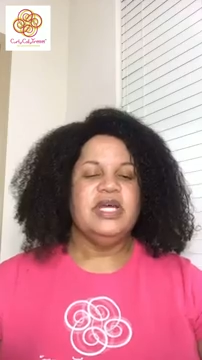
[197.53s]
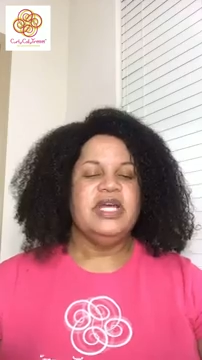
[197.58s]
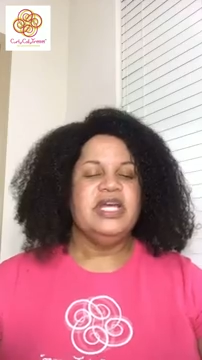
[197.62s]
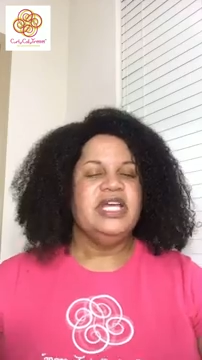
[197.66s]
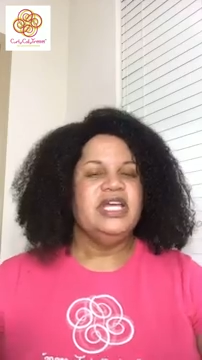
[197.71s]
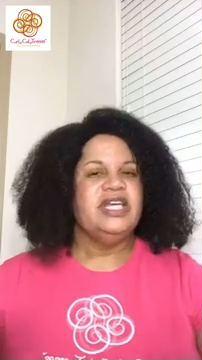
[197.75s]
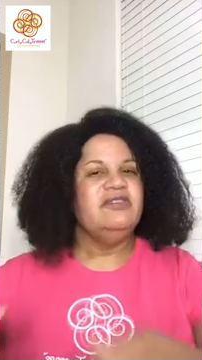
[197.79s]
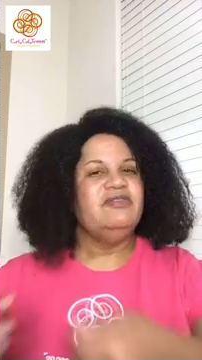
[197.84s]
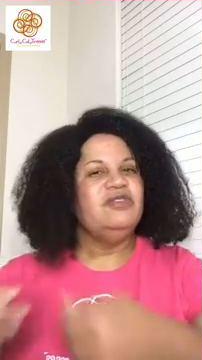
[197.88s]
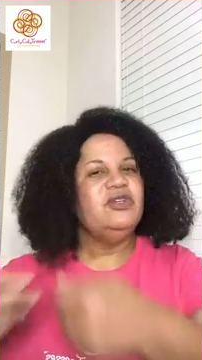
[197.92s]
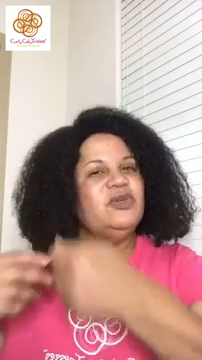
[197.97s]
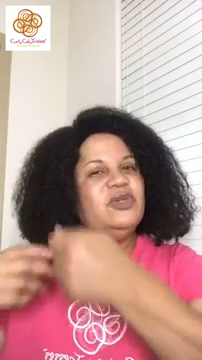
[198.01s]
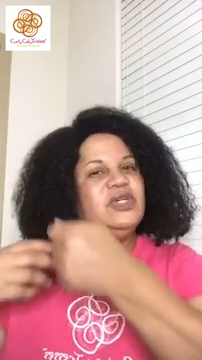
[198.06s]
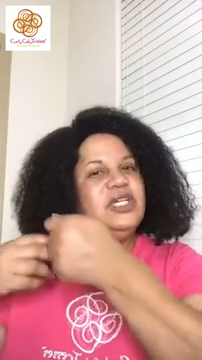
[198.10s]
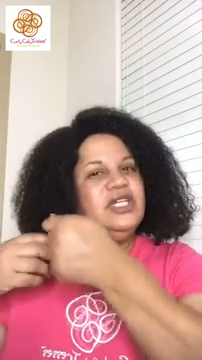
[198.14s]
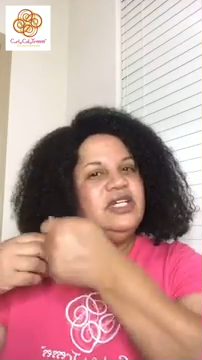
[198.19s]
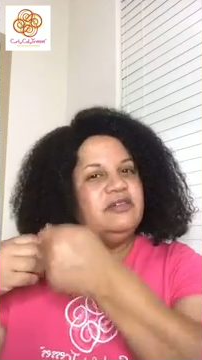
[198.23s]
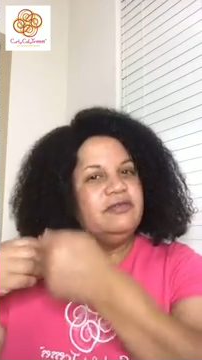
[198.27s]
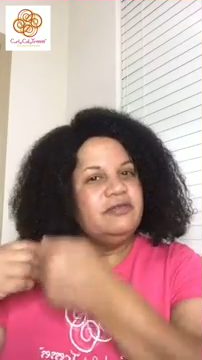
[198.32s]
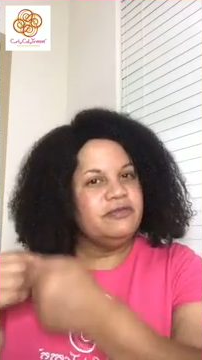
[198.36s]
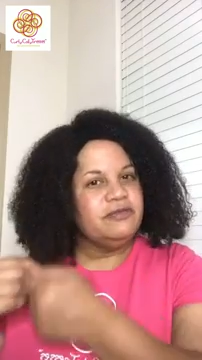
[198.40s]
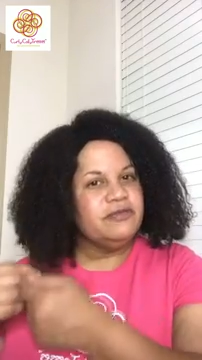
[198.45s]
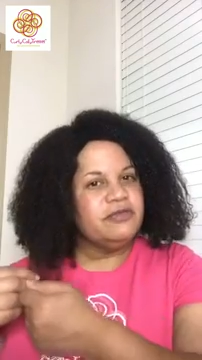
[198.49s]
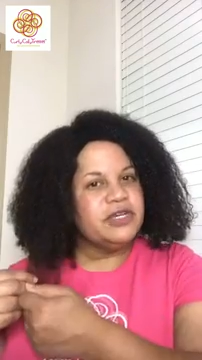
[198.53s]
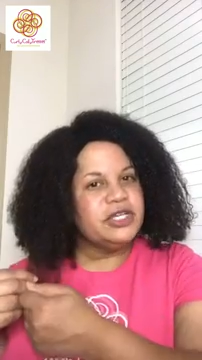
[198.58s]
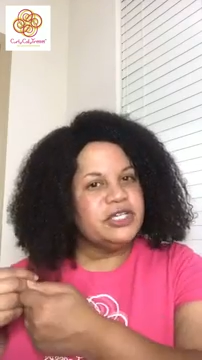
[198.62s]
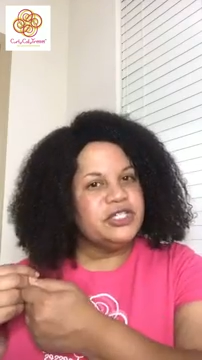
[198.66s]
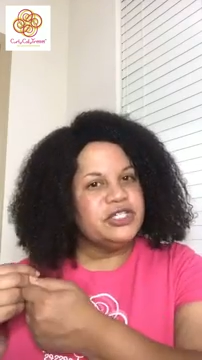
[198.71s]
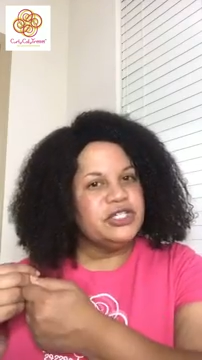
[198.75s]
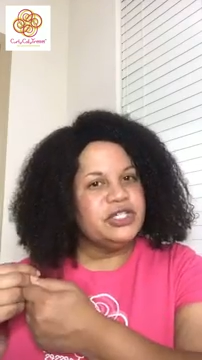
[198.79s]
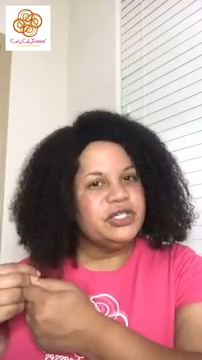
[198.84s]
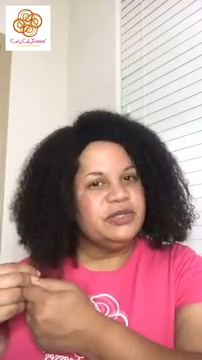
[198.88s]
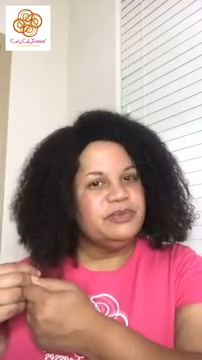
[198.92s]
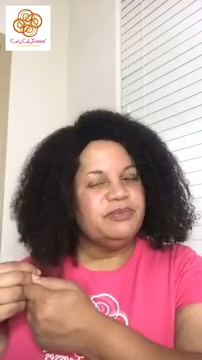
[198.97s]
if you're getting
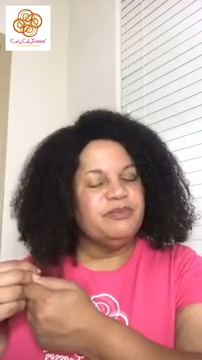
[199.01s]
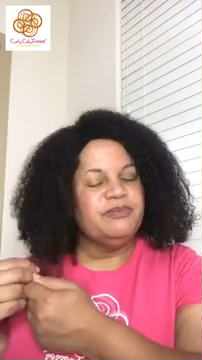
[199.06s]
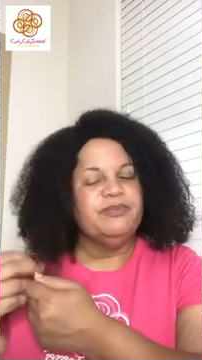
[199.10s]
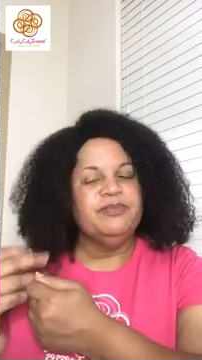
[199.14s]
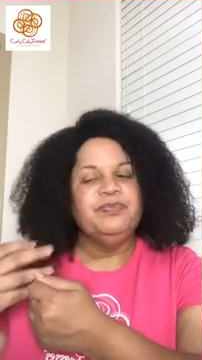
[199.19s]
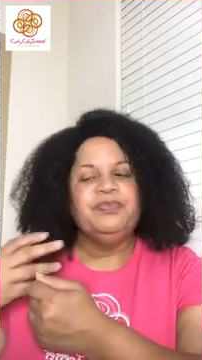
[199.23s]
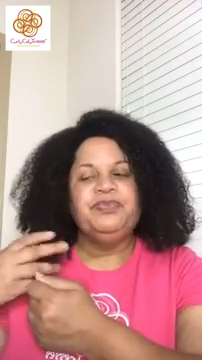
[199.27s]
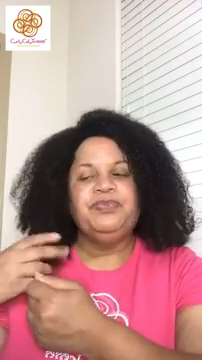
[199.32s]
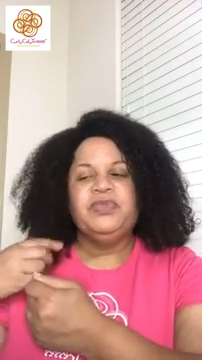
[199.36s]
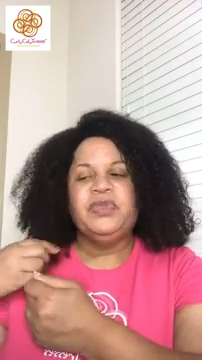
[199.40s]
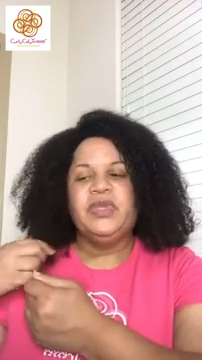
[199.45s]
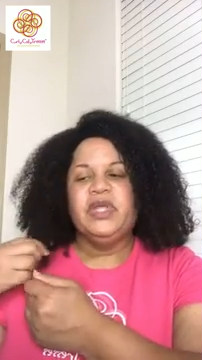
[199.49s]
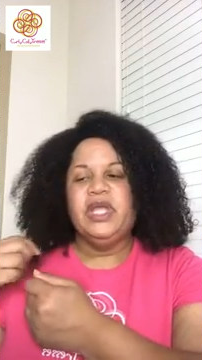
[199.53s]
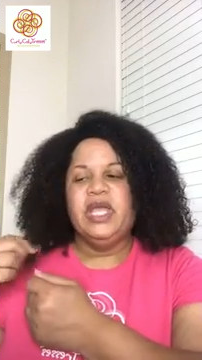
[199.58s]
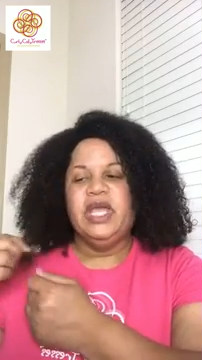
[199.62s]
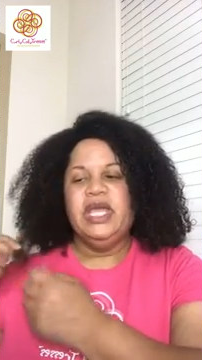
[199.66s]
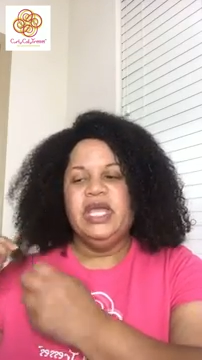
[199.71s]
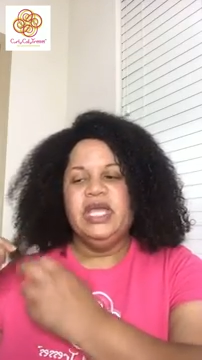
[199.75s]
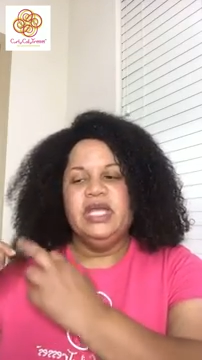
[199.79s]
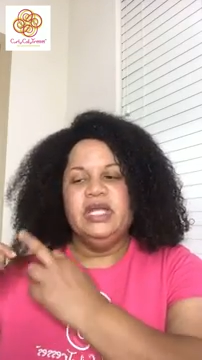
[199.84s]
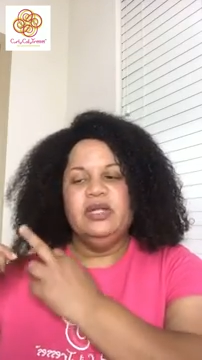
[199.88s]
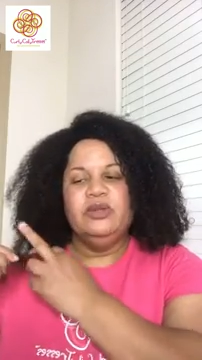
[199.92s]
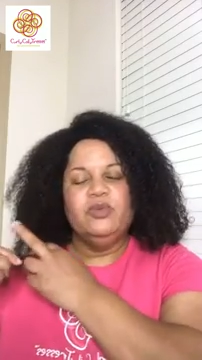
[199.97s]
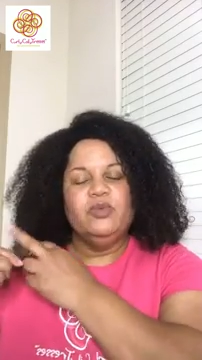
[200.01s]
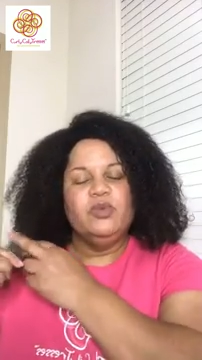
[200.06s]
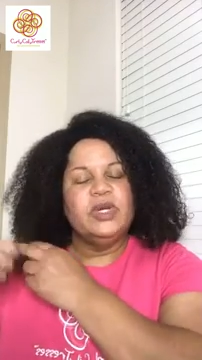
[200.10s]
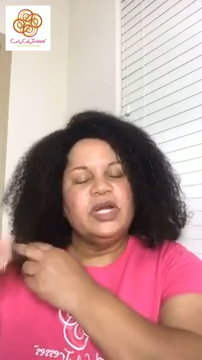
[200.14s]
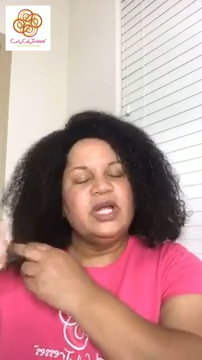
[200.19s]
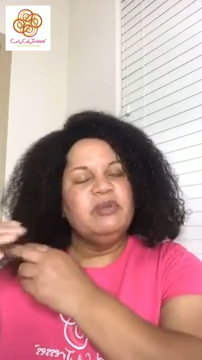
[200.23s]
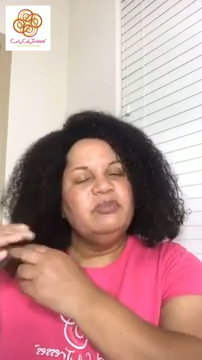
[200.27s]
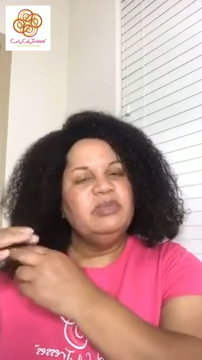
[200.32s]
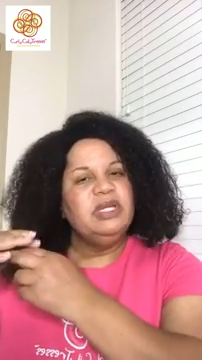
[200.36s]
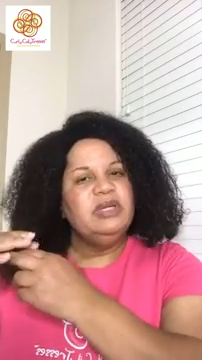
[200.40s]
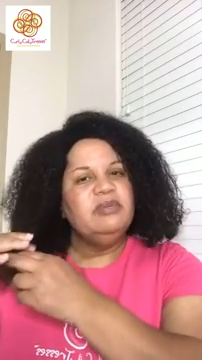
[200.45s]
friction, and what
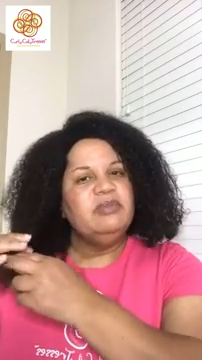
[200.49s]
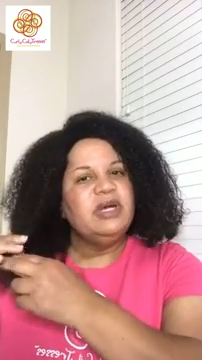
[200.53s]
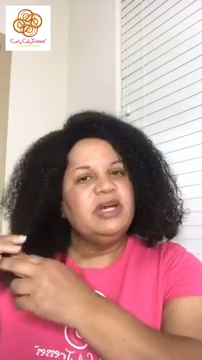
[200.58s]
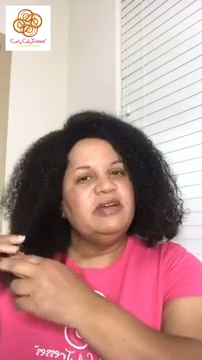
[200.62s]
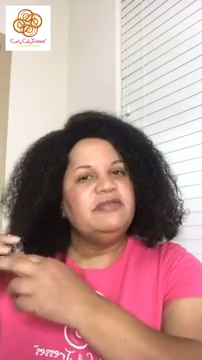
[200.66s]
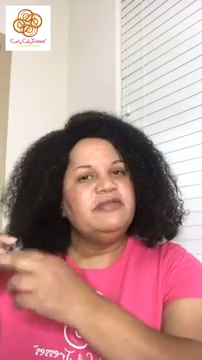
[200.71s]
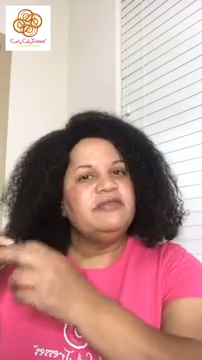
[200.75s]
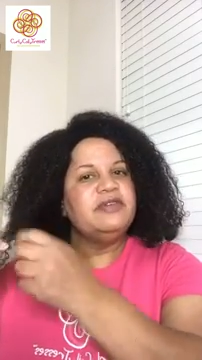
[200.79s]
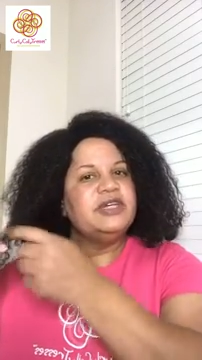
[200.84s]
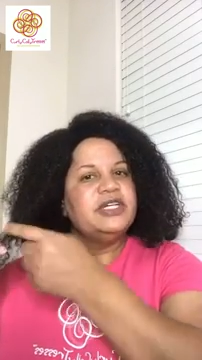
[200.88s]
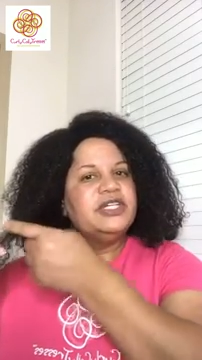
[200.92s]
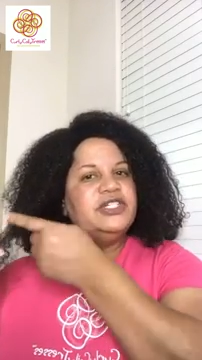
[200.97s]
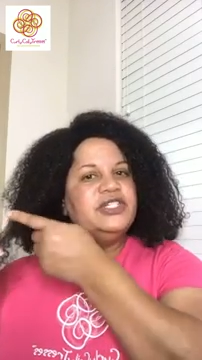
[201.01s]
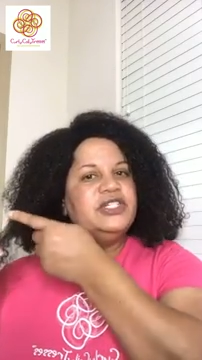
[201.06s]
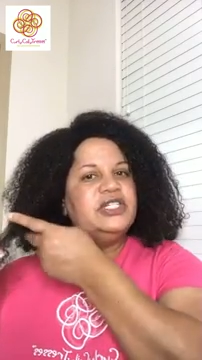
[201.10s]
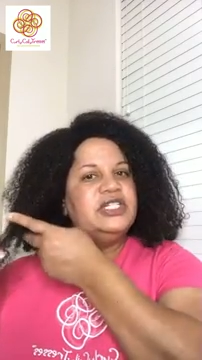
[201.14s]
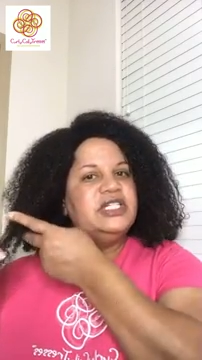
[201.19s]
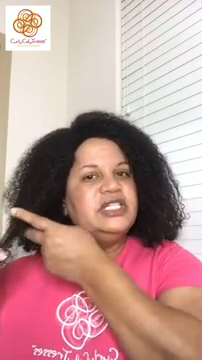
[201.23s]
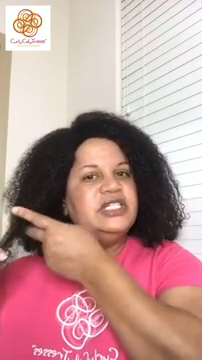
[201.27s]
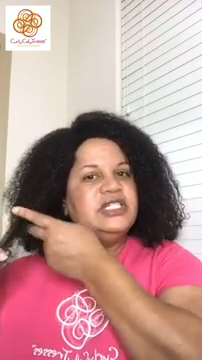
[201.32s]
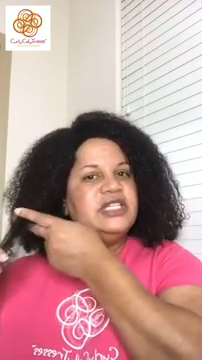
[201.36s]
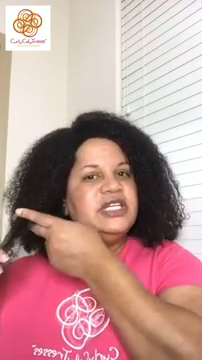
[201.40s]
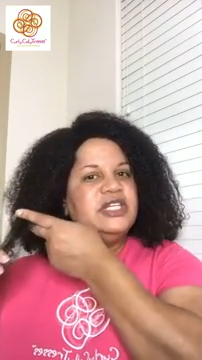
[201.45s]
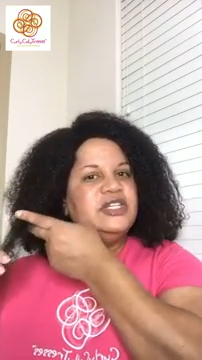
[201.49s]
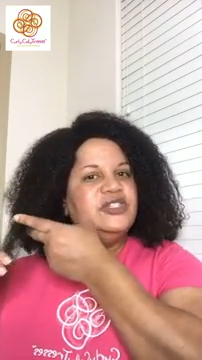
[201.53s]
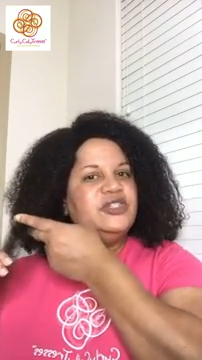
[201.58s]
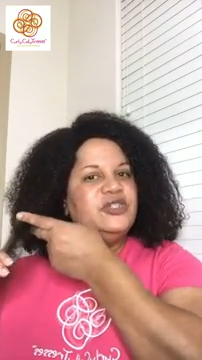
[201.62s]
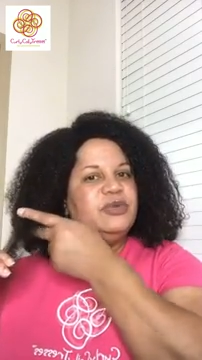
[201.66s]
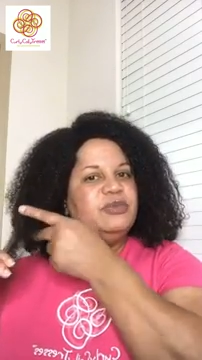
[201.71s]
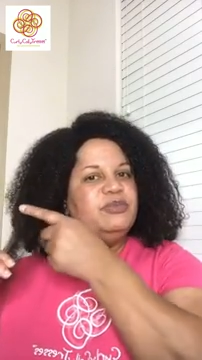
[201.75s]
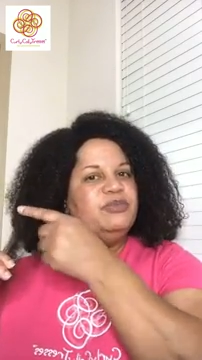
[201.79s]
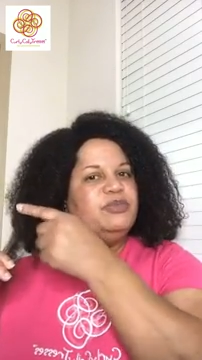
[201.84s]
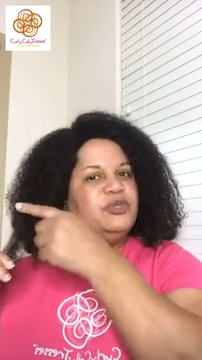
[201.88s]
I mean by friction is as you're